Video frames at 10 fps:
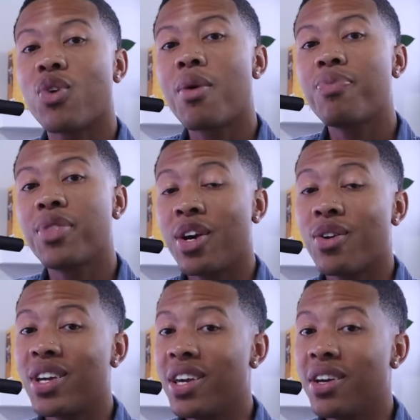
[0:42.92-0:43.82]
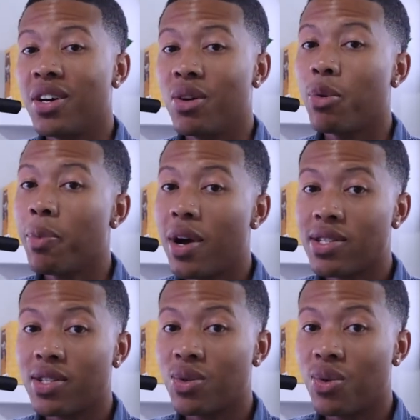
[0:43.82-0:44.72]
from their GitHub
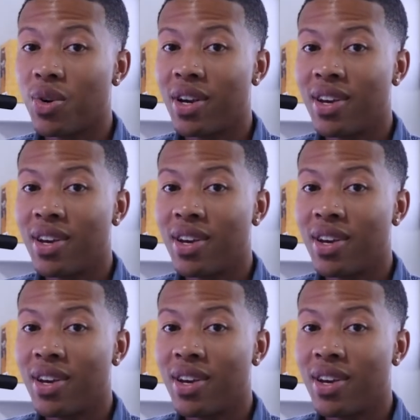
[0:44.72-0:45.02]
repository.